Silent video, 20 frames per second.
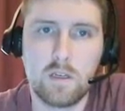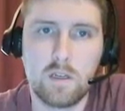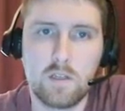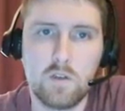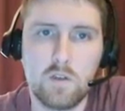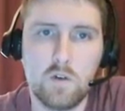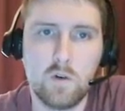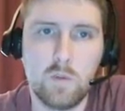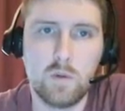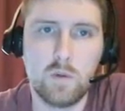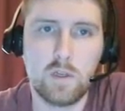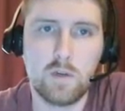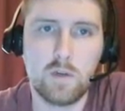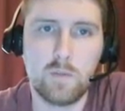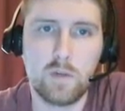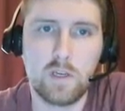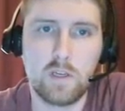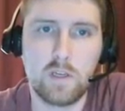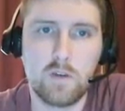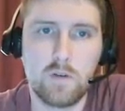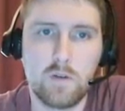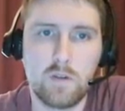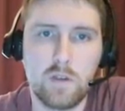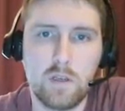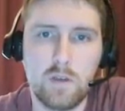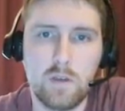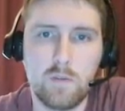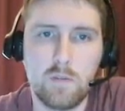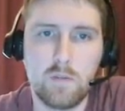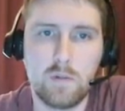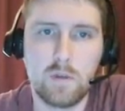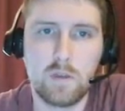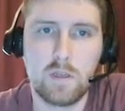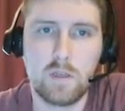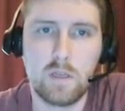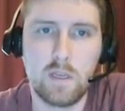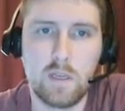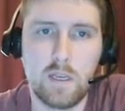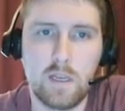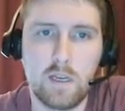a tool put up by YooTheme
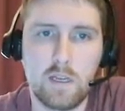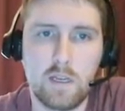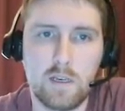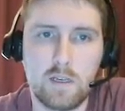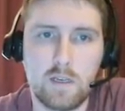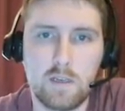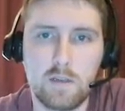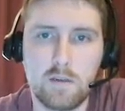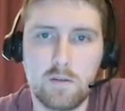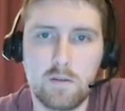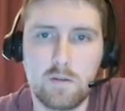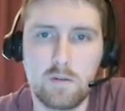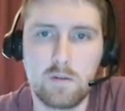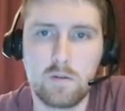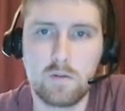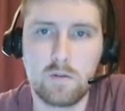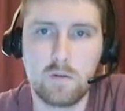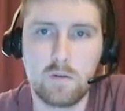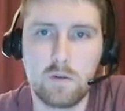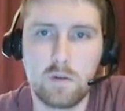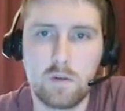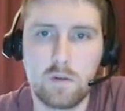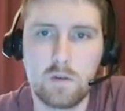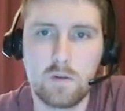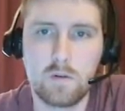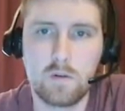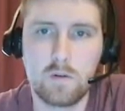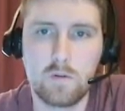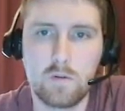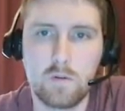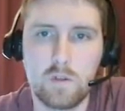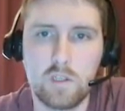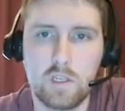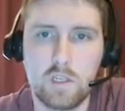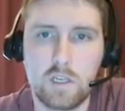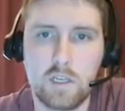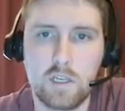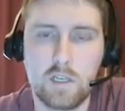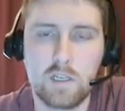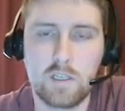and
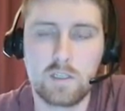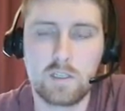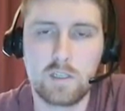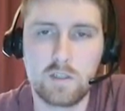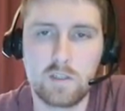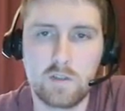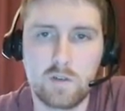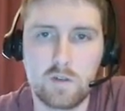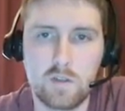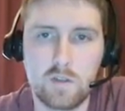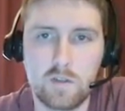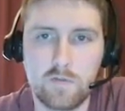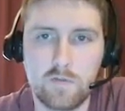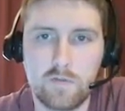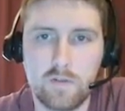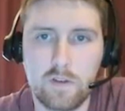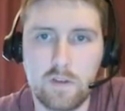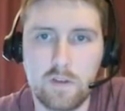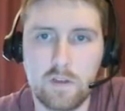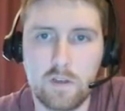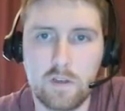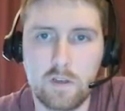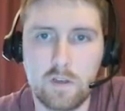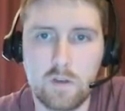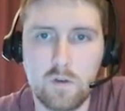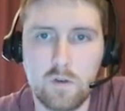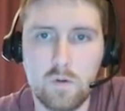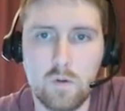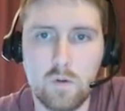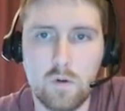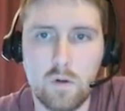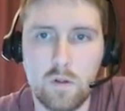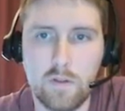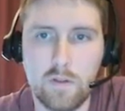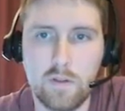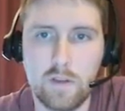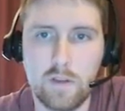WidgetKit does all sorts of cool